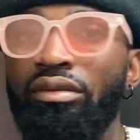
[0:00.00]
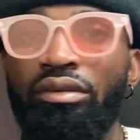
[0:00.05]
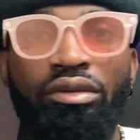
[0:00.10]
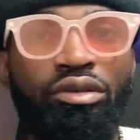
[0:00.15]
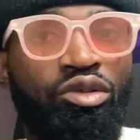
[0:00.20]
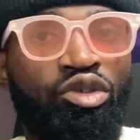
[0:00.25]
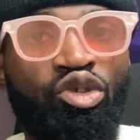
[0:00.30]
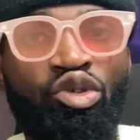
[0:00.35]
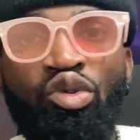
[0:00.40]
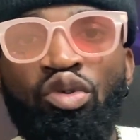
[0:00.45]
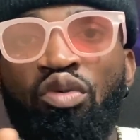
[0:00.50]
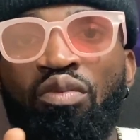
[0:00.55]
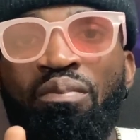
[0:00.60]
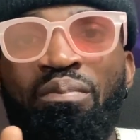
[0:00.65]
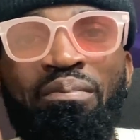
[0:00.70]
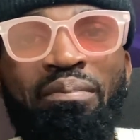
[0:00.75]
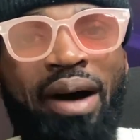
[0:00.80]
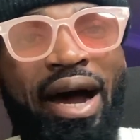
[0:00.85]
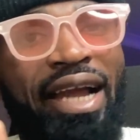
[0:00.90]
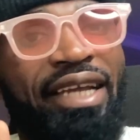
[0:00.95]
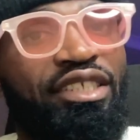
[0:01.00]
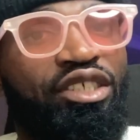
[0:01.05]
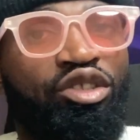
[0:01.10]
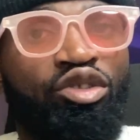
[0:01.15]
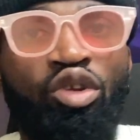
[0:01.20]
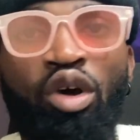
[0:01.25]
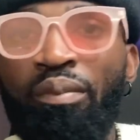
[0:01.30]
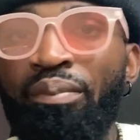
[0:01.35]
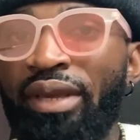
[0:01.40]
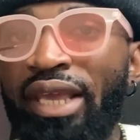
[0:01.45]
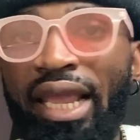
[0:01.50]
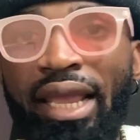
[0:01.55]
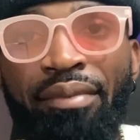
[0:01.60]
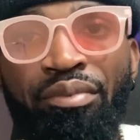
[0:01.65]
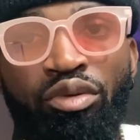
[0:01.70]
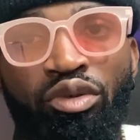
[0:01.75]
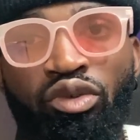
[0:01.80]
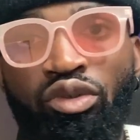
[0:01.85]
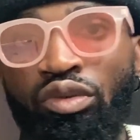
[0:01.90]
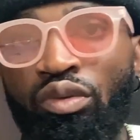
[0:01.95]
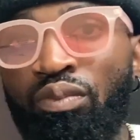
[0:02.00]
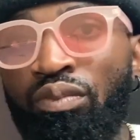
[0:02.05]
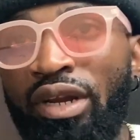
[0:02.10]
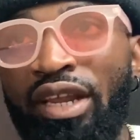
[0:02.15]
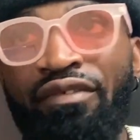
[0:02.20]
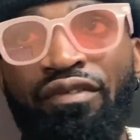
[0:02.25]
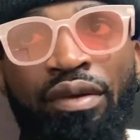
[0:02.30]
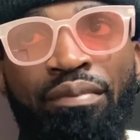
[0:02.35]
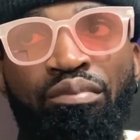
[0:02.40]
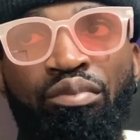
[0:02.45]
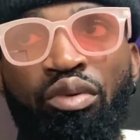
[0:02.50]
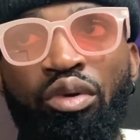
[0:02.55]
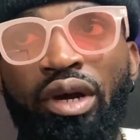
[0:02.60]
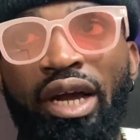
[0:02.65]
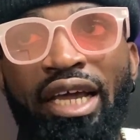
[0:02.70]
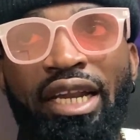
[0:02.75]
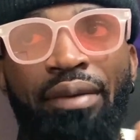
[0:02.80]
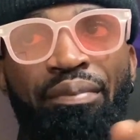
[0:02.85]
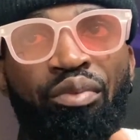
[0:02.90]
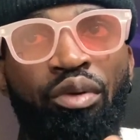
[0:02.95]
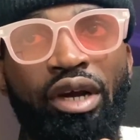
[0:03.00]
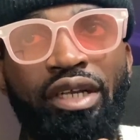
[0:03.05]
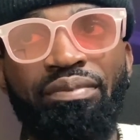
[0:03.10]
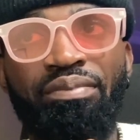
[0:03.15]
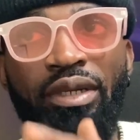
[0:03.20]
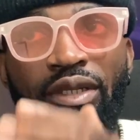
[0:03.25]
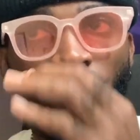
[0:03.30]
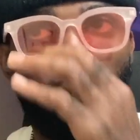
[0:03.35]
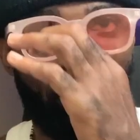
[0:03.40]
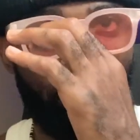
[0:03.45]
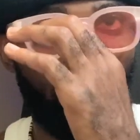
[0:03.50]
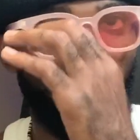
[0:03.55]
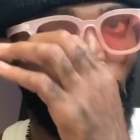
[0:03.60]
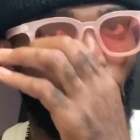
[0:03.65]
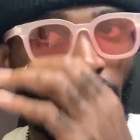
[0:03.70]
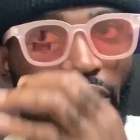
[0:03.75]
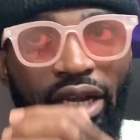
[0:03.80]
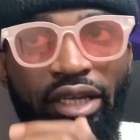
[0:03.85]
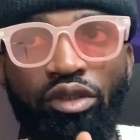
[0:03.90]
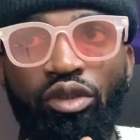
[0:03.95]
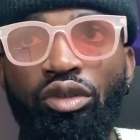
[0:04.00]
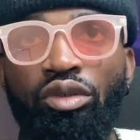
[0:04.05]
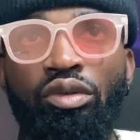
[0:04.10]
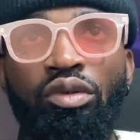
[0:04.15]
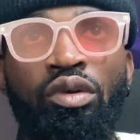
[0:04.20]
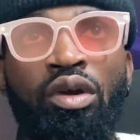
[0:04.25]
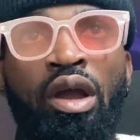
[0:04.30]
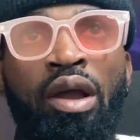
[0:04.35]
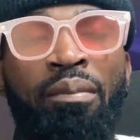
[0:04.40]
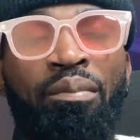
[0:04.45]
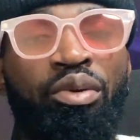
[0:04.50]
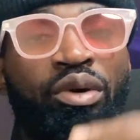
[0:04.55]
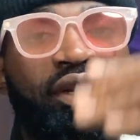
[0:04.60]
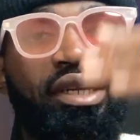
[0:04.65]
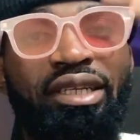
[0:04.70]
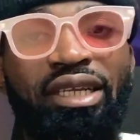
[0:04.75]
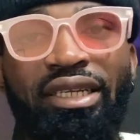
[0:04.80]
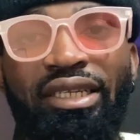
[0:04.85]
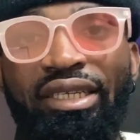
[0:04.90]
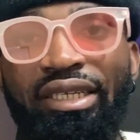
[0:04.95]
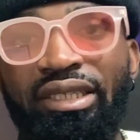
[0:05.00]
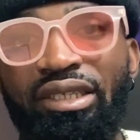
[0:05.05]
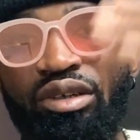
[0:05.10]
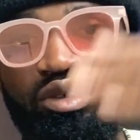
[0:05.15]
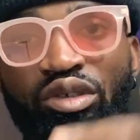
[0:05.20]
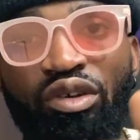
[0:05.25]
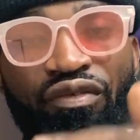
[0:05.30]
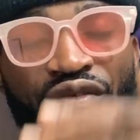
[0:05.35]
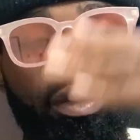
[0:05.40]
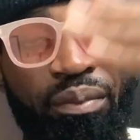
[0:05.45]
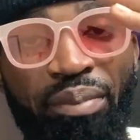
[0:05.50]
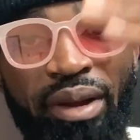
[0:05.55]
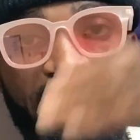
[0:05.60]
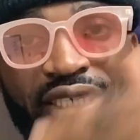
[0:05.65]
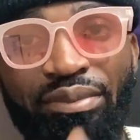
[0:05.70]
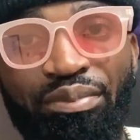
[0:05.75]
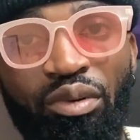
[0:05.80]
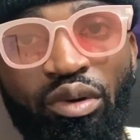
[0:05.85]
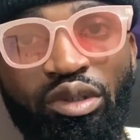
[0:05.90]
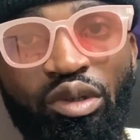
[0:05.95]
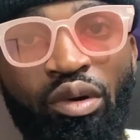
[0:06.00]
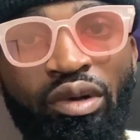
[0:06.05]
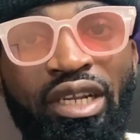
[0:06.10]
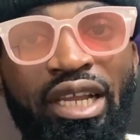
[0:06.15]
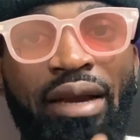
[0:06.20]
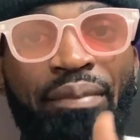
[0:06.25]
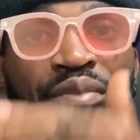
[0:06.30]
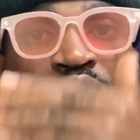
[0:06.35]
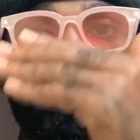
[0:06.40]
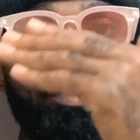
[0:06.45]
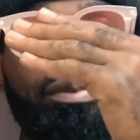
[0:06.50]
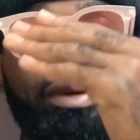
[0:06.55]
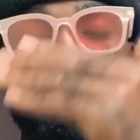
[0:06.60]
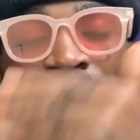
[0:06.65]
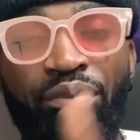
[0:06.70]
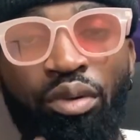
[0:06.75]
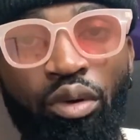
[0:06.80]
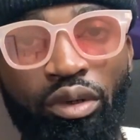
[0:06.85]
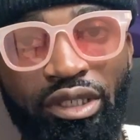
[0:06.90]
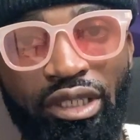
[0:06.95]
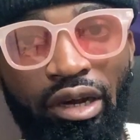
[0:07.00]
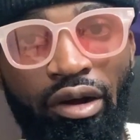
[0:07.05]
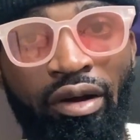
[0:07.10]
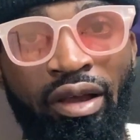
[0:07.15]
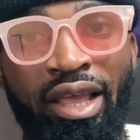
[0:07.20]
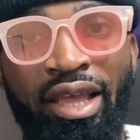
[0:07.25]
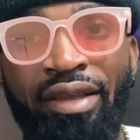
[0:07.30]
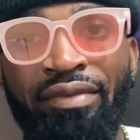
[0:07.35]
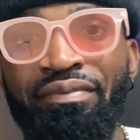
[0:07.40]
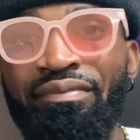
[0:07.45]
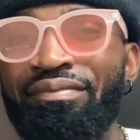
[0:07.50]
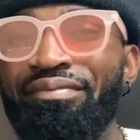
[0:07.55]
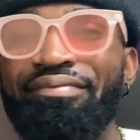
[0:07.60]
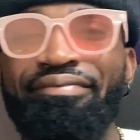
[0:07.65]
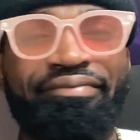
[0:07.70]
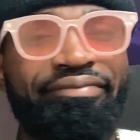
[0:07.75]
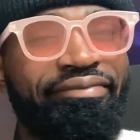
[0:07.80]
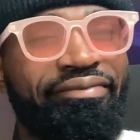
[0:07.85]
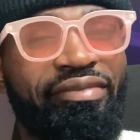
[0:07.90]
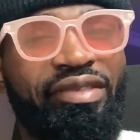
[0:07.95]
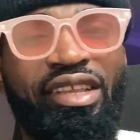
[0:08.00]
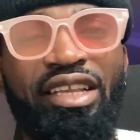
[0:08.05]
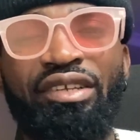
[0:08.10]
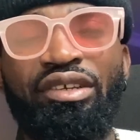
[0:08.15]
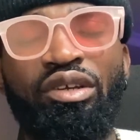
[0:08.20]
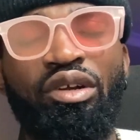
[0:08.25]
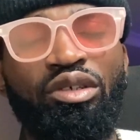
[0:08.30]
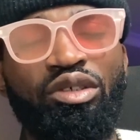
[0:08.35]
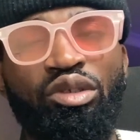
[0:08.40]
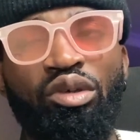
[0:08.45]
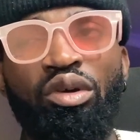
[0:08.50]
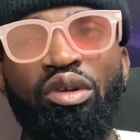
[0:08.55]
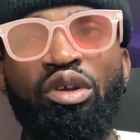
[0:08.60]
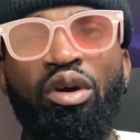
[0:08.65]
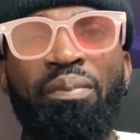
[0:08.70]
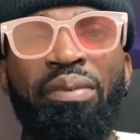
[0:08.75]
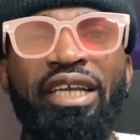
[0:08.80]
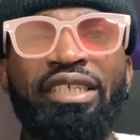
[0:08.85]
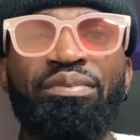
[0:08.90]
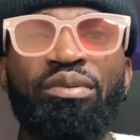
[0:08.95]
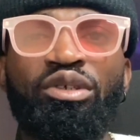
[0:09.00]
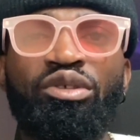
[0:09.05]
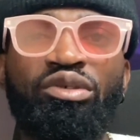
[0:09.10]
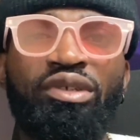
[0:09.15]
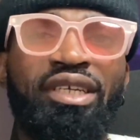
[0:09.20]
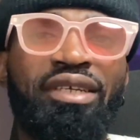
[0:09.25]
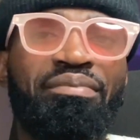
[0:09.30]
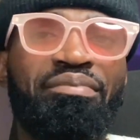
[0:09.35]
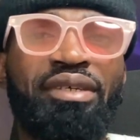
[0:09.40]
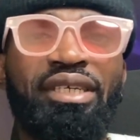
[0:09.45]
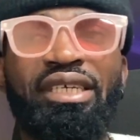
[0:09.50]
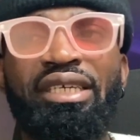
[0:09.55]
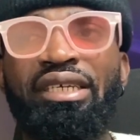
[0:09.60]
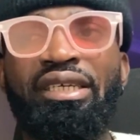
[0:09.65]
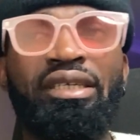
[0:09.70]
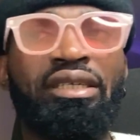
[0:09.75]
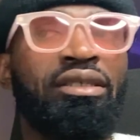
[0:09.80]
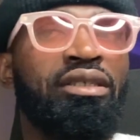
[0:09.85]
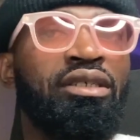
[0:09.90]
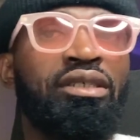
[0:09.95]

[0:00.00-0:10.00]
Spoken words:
you might not be able to even book an appointment when you're trying to put in the details of your passport on the appointment portal. So your passport shouldn't be